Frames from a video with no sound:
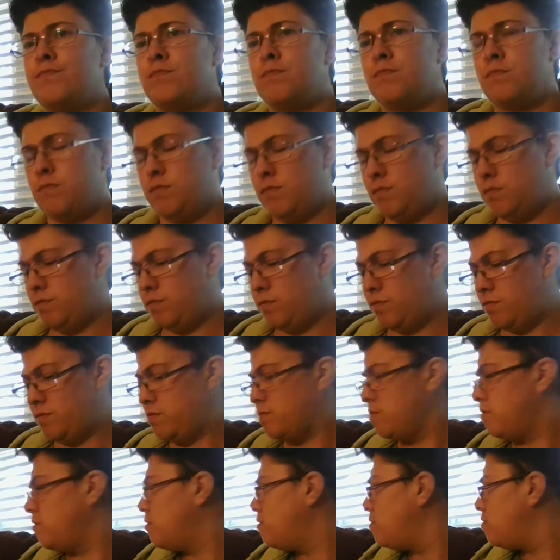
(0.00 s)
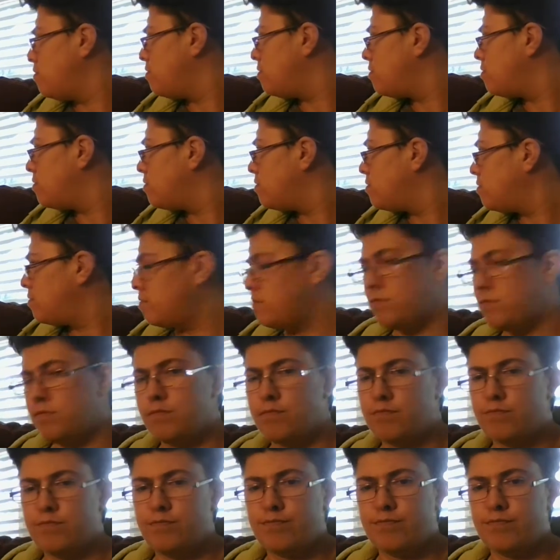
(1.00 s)

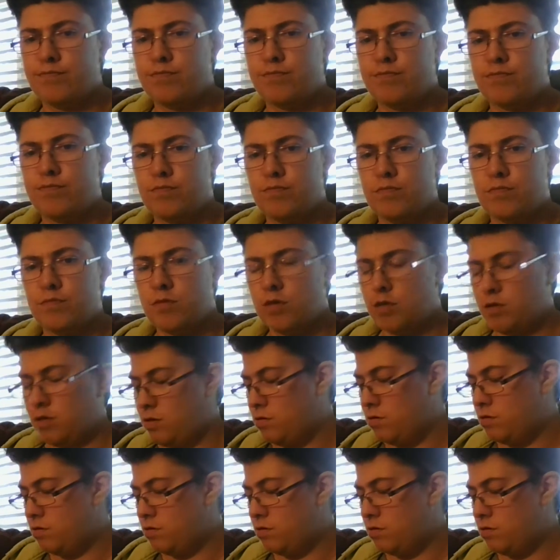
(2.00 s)
(silence)